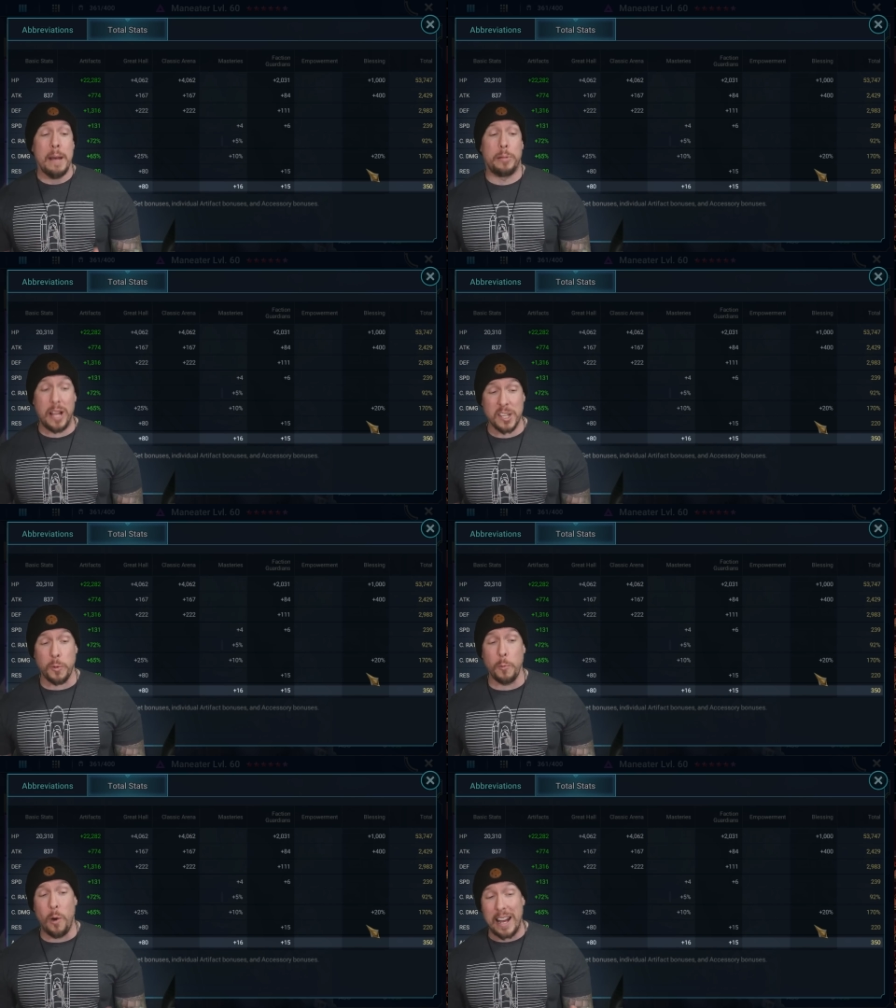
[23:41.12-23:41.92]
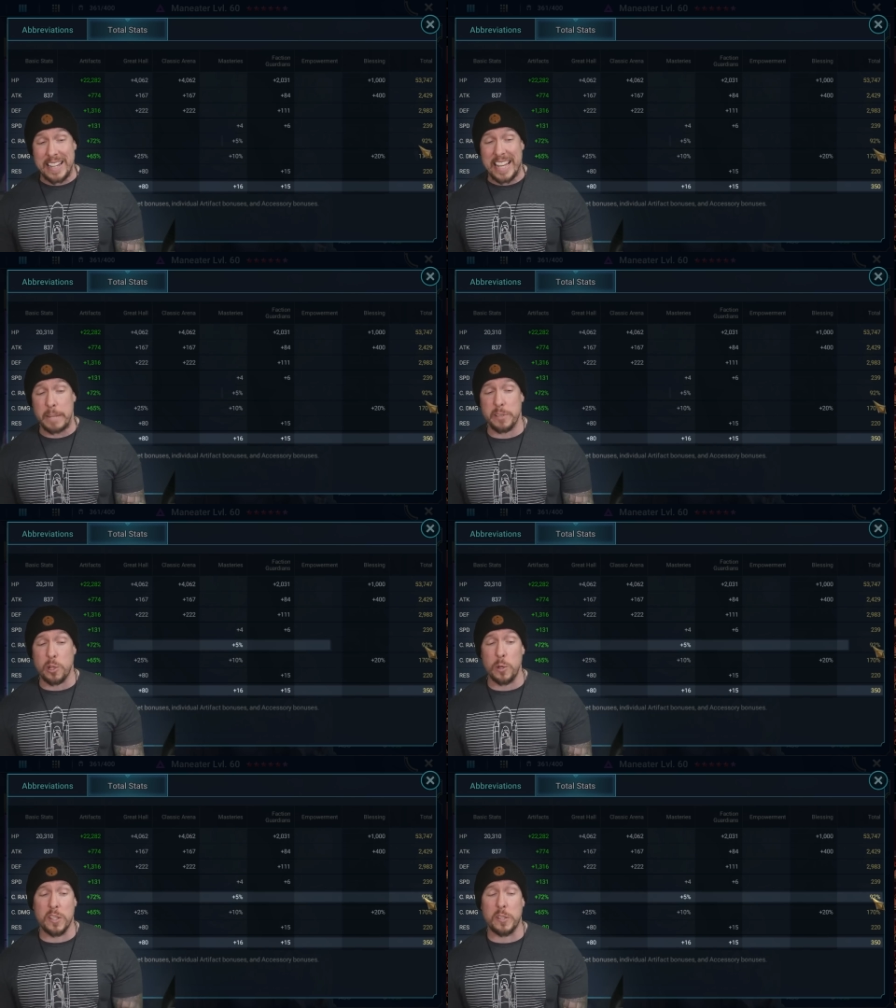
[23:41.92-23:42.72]
Plus, we wanted to get him as
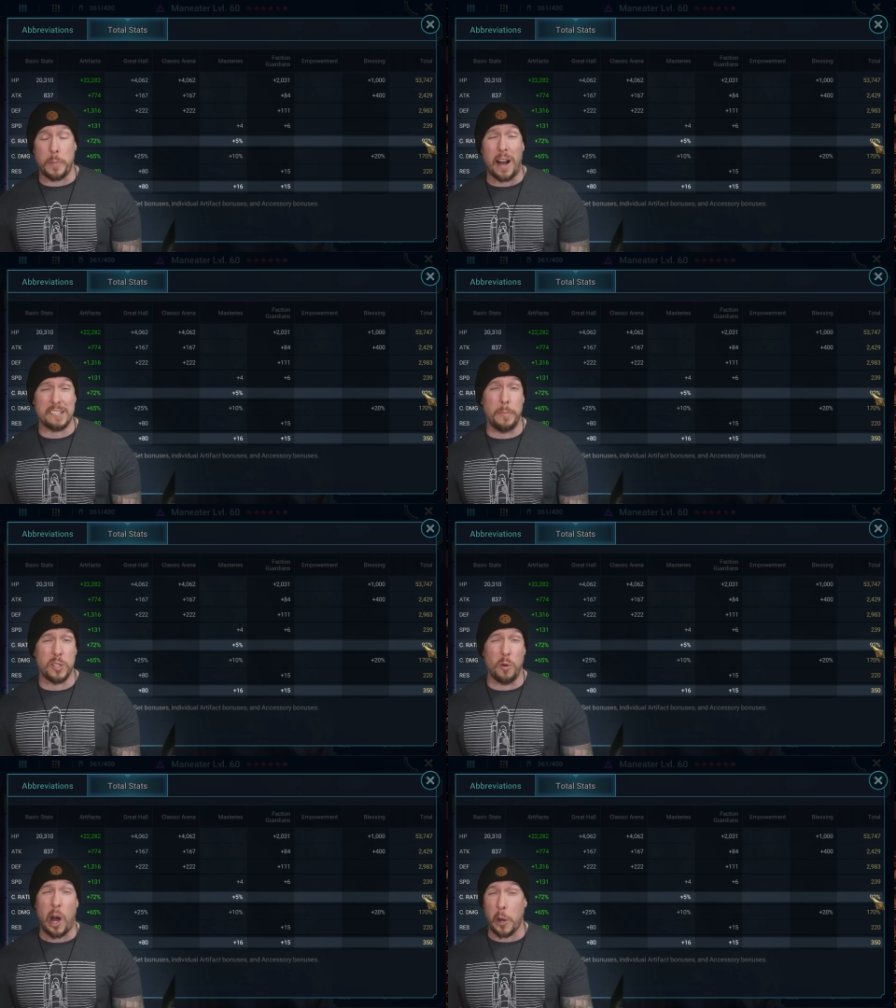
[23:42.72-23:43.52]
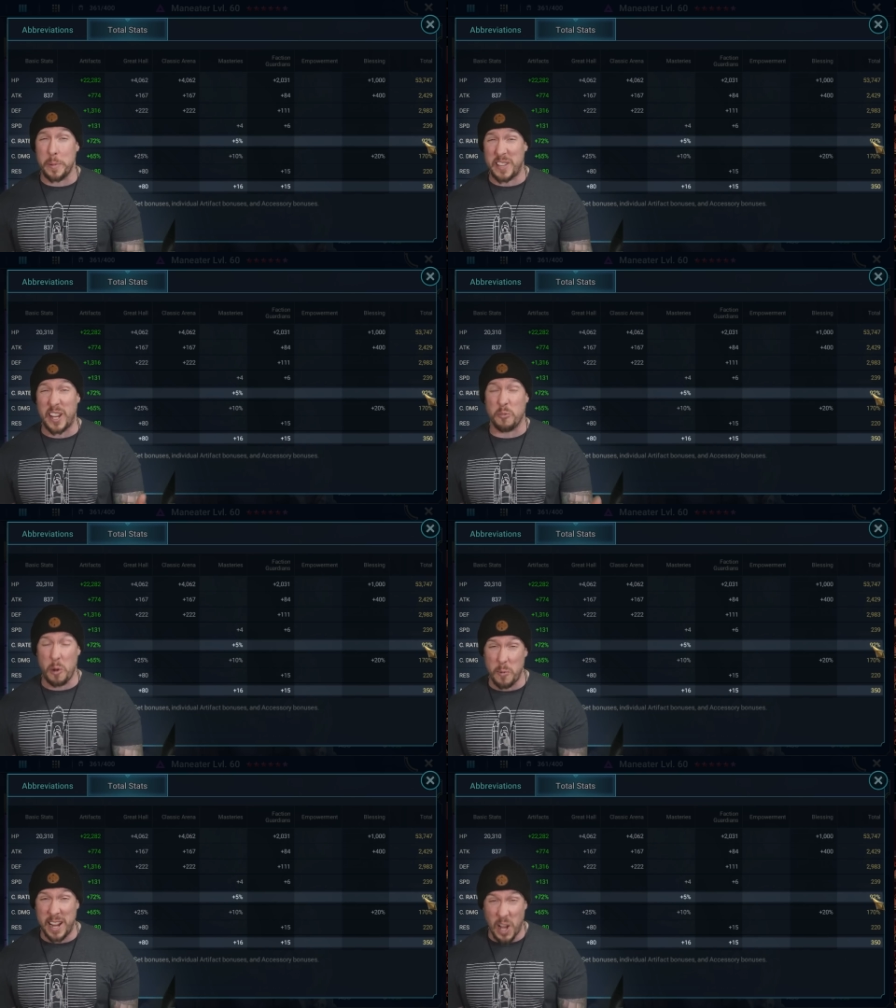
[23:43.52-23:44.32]
close as possible to 100%
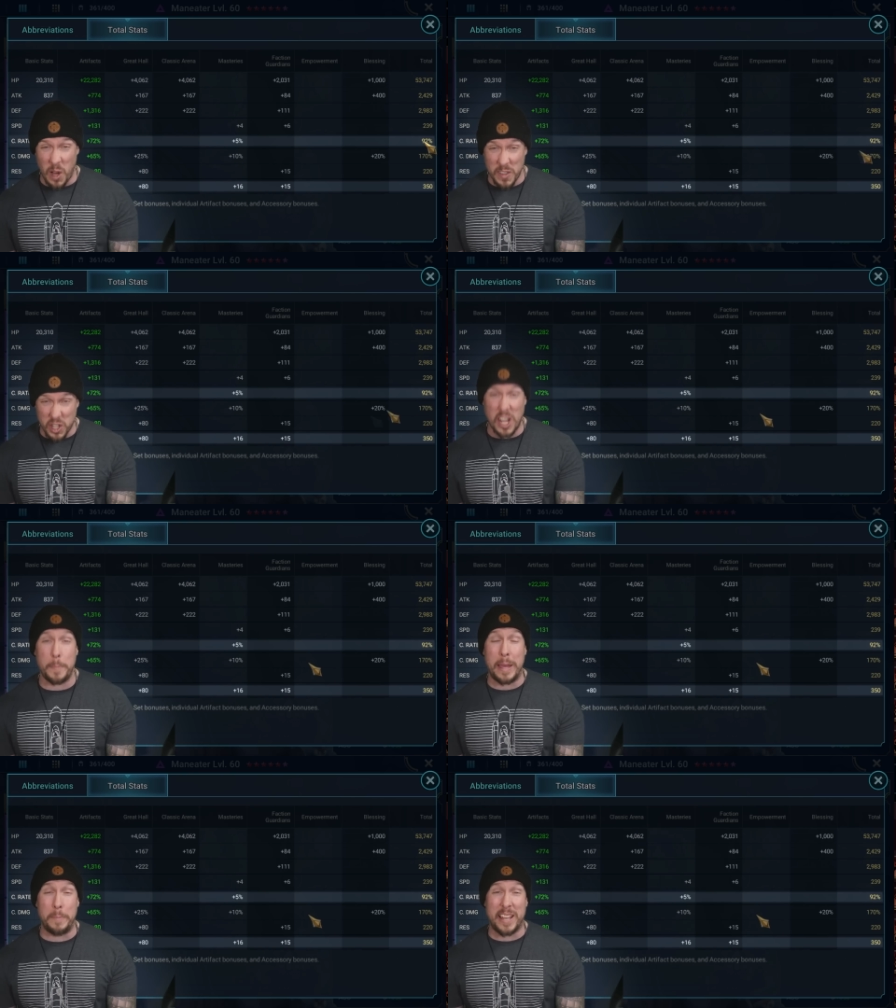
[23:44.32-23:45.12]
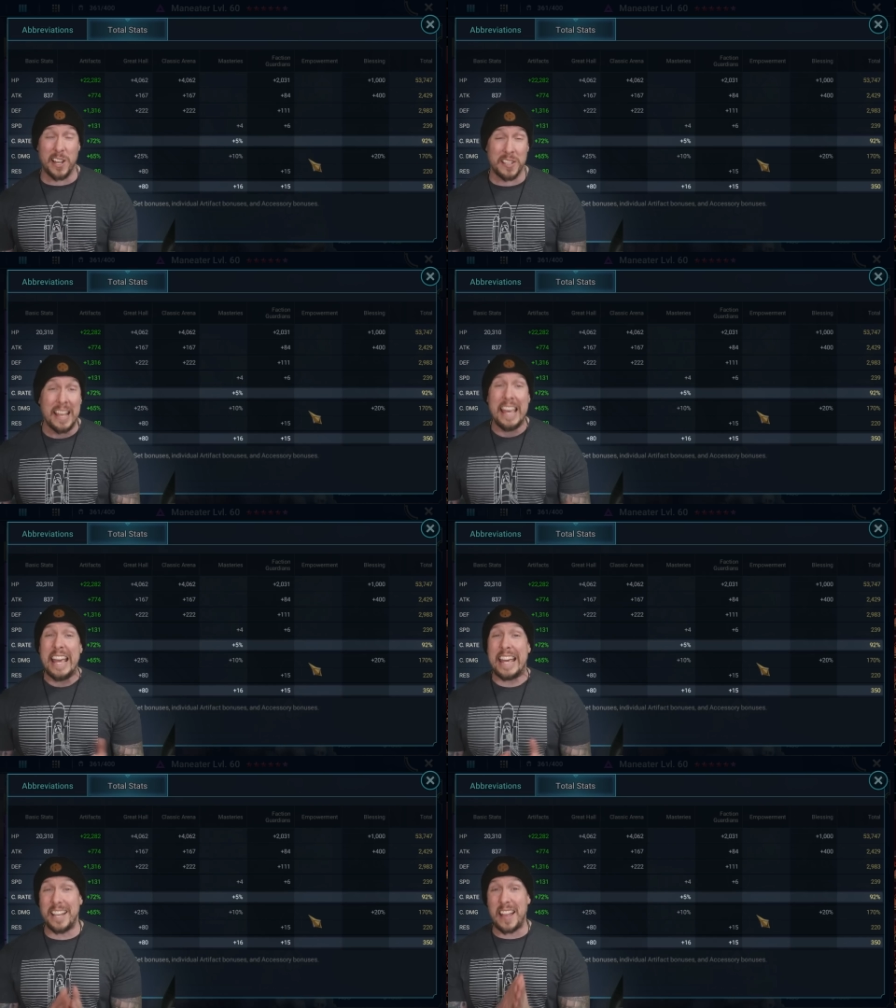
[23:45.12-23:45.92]
crit rate on this champion because
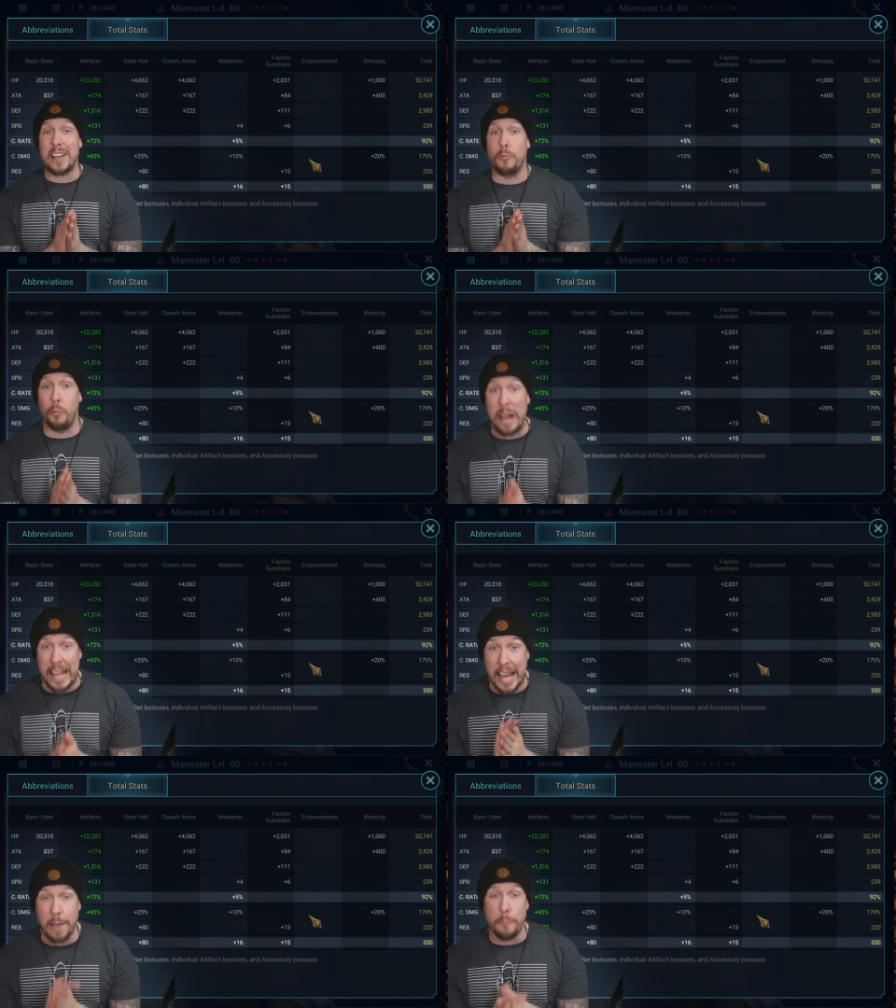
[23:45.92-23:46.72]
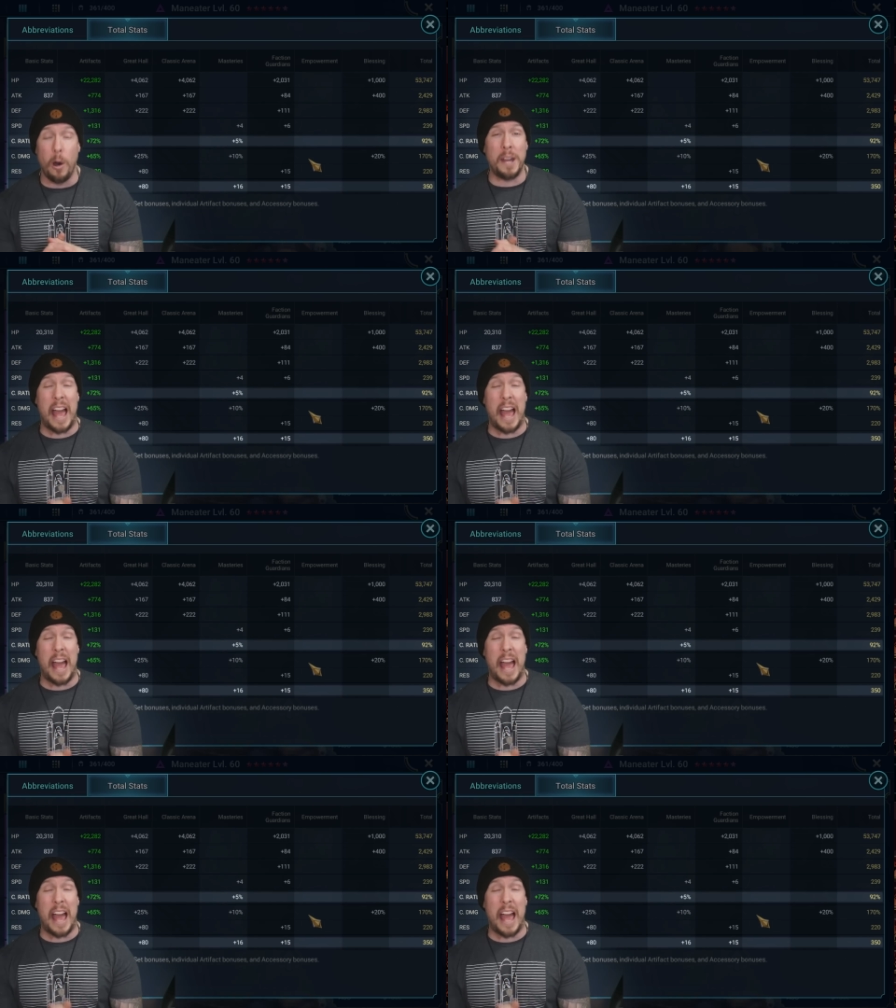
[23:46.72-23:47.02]
he has that great A1.